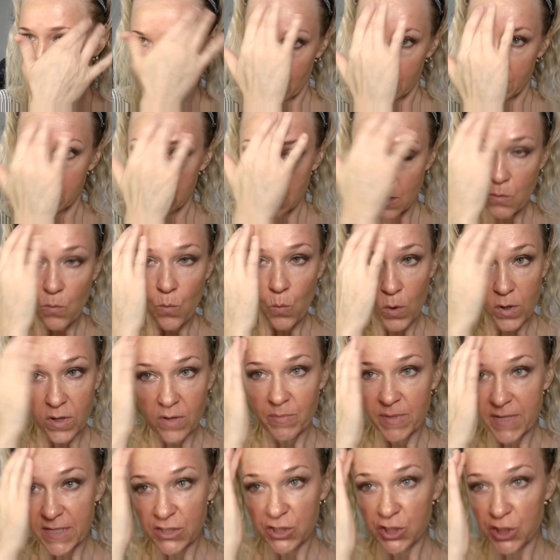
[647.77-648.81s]
I don't want to
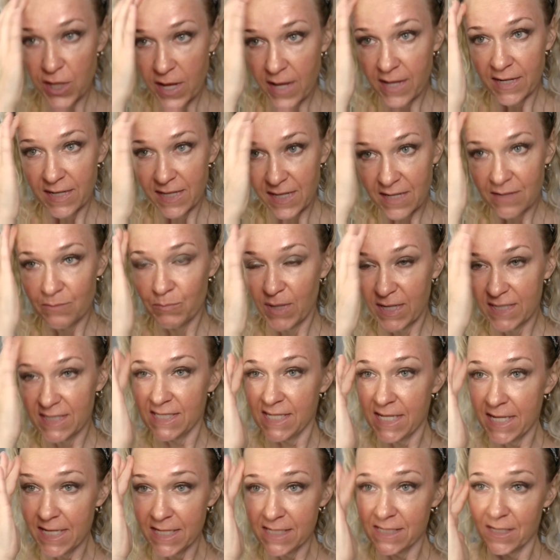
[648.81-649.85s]
be shiny in my
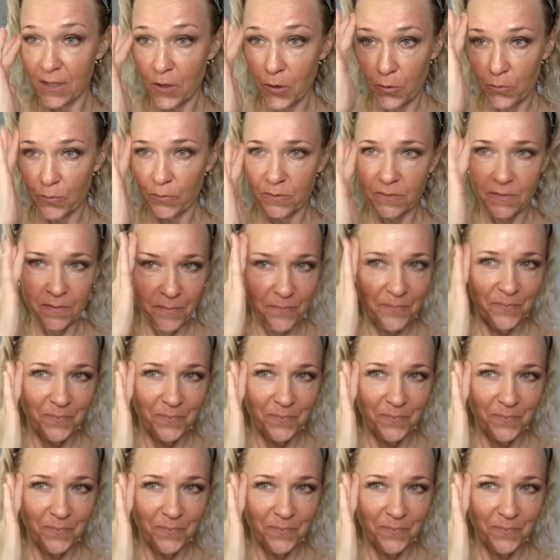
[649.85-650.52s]
T-zone,